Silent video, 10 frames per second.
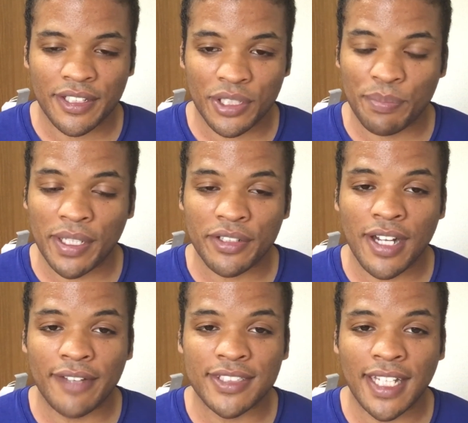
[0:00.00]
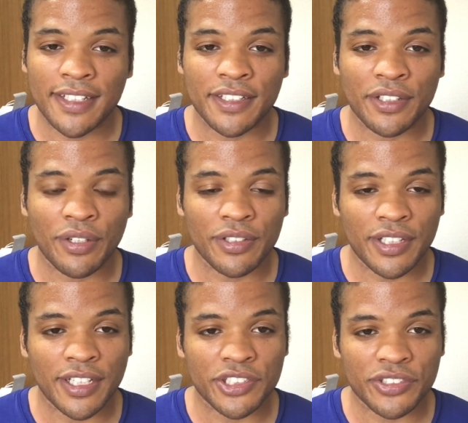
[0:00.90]
You're better off staying in your own
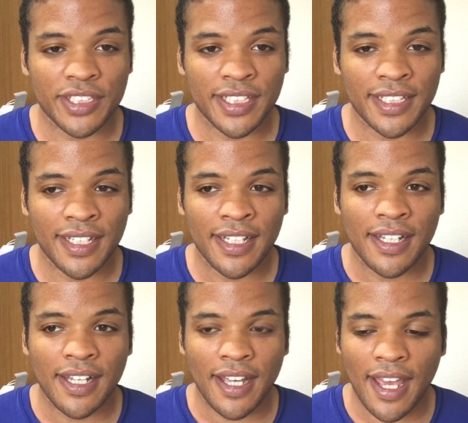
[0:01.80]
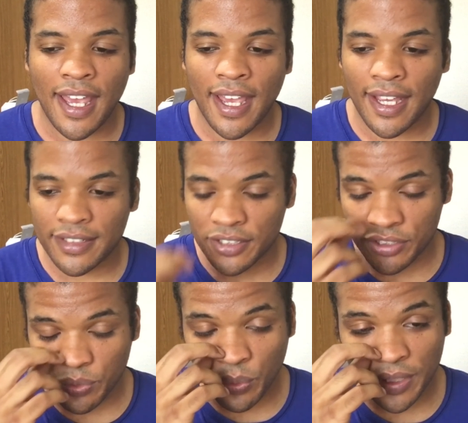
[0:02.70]
country and
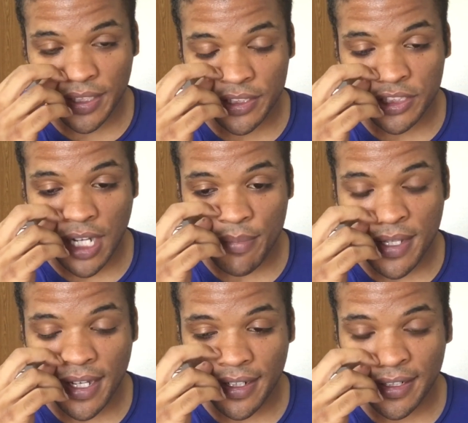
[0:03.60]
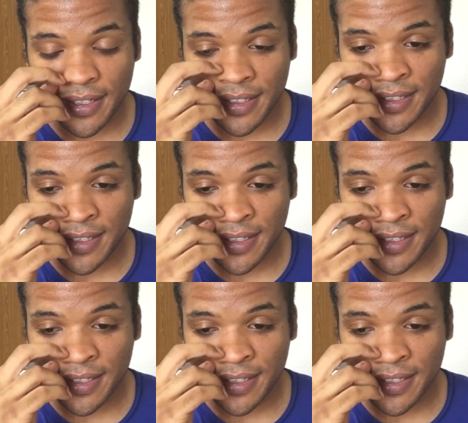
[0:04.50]
just working a job there,